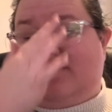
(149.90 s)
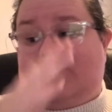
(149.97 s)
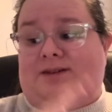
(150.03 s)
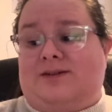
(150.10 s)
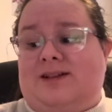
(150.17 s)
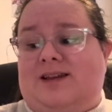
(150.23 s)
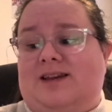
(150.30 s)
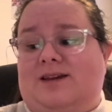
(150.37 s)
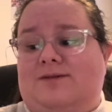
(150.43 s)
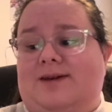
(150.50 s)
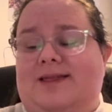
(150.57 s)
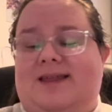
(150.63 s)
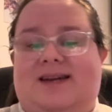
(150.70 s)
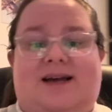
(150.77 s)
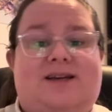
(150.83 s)
I really need to
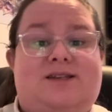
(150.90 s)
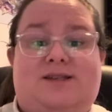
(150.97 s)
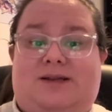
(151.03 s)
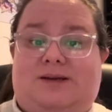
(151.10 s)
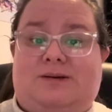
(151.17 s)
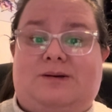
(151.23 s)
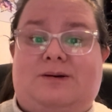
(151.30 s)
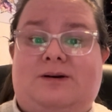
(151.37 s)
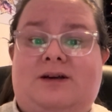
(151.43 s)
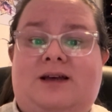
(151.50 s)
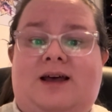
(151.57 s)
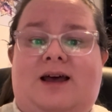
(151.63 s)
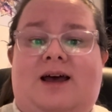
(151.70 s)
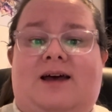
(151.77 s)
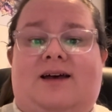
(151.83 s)
read the next two.
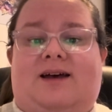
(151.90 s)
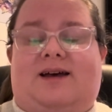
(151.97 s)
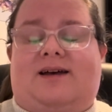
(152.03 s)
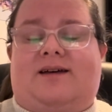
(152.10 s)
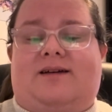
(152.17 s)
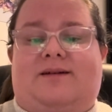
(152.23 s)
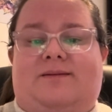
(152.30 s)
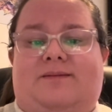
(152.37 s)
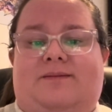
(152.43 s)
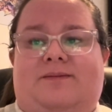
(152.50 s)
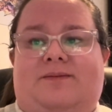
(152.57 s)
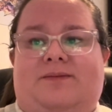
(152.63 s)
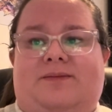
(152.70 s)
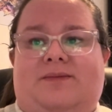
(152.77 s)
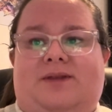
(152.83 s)

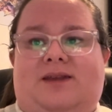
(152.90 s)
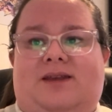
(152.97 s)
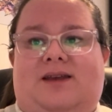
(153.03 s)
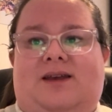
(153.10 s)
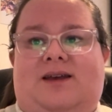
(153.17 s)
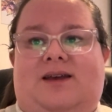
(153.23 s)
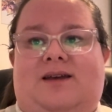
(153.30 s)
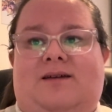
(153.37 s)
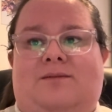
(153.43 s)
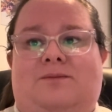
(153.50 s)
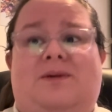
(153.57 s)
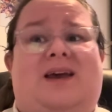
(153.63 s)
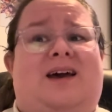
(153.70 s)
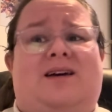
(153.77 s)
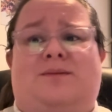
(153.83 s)

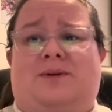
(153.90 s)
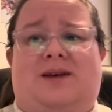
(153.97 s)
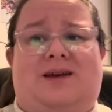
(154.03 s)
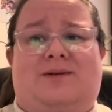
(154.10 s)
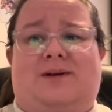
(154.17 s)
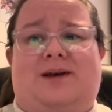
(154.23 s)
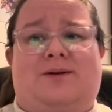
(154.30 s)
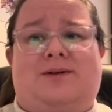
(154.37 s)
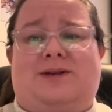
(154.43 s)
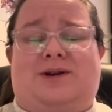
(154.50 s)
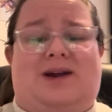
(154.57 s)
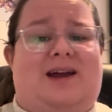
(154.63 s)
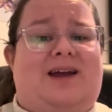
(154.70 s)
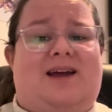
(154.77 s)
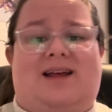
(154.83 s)
But it was
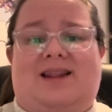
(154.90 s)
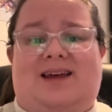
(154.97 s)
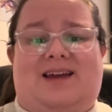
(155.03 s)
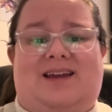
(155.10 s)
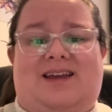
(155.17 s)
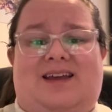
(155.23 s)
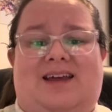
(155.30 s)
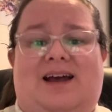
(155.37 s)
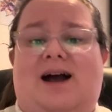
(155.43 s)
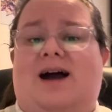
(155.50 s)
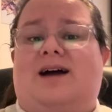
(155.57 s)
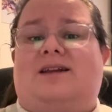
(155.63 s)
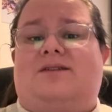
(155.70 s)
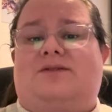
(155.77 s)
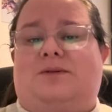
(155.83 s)
great. Like, it
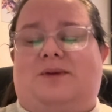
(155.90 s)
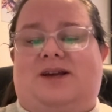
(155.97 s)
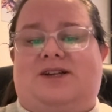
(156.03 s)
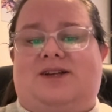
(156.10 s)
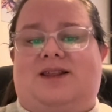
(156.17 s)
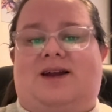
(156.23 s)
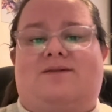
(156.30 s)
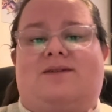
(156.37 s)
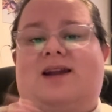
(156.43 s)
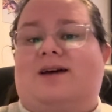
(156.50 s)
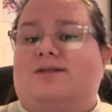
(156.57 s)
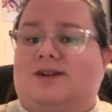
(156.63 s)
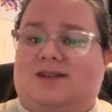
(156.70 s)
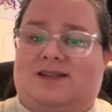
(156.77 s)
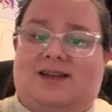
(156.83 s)
had information that I've
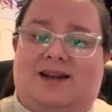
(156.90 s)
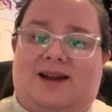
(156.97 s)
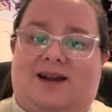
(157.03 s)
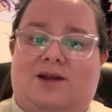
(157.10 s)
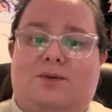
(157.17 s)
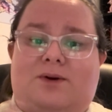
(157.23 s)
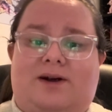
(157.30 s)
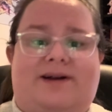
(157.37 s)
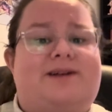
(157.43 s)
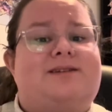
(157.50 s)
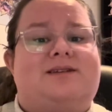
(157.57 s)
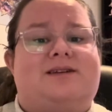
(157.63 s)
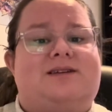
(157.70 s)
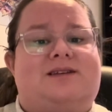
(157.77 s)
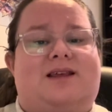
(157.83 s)
never seen anywhere
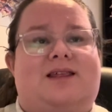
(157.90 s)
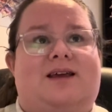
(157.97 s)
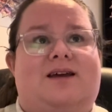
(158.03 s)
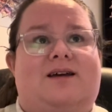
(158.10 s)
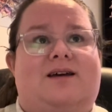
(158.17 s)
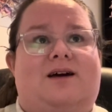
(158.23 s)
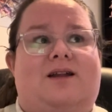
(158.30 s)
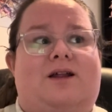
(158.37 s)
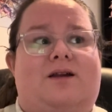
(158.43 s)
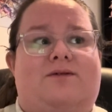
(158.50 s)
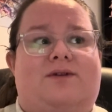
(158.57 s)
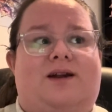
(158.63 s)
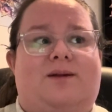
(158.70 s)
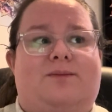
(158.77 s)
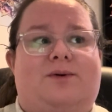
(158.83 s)
else, because I think a lot
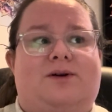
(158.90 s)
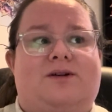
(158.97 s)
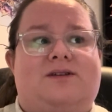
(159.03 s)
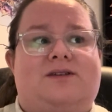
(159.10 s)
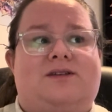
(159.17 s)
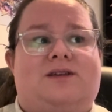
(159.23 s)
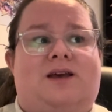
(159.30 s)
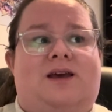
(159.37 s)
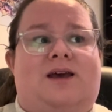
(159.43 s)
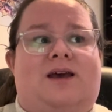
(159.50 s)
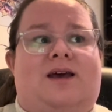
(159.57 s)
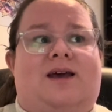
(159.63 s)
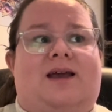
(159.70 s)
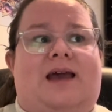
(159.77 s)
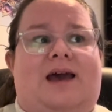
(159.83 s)
of writing books
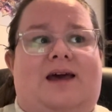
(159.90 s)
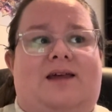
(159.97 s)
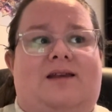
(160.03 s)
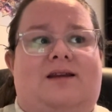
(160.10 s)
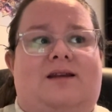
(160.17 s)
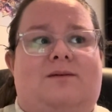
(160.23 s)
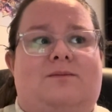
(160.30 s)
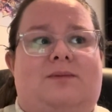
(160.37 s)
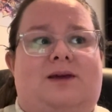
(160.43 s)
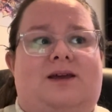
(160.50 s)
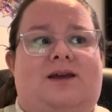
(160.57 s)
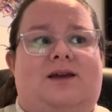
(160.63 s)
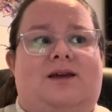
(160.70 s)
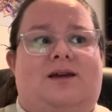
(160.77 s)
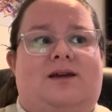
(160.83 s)
can
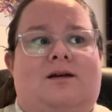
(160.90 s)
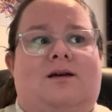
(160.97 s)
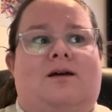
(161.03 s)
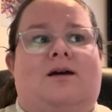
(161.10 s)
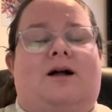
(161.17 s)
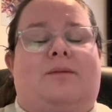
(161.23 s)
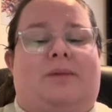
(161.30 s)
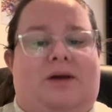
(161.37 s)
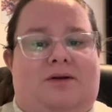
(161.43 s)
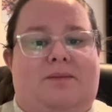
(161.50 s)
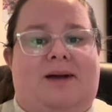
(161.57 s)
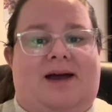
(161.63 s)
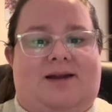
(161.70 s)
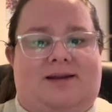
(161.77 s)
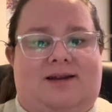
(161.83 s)
be a bit
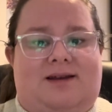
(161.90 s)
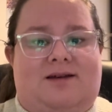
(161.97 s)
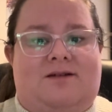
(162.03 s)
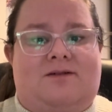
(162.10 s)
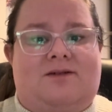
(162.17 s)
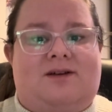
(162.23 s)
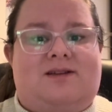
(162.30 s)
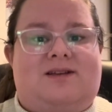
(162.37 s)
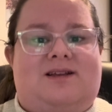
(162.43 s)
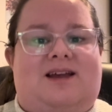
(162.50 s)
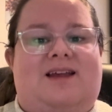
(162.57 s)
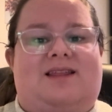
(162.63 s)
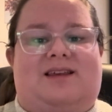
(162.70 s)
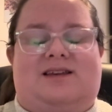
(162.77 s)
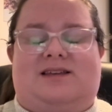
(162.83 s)
repetitive, because it's
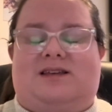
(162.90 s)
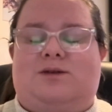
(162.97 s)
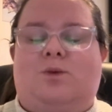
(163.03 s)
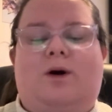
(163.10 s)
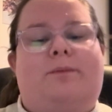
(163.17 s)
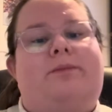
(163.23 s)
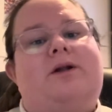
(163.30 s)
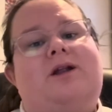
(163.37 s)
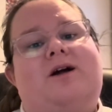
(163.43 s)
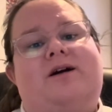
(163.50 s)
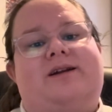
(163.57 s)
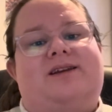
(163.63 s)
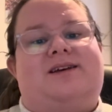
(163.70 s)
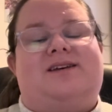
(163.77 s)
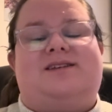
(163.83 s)
like, this is what
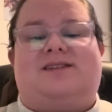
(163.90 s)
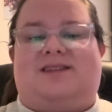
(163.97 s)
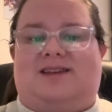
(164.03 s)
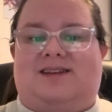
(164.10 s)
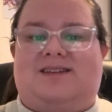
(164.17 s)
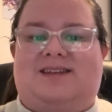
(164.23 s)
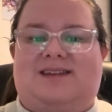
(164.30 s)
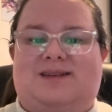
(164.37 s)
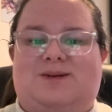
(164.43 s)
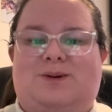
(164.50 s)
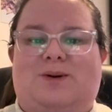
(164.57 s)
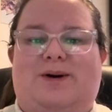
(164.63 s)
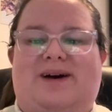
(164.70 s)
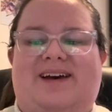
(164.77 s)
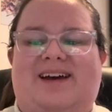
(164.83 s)
plot is, this is
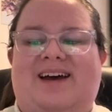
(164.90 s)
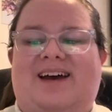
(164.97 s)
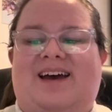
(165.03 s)
what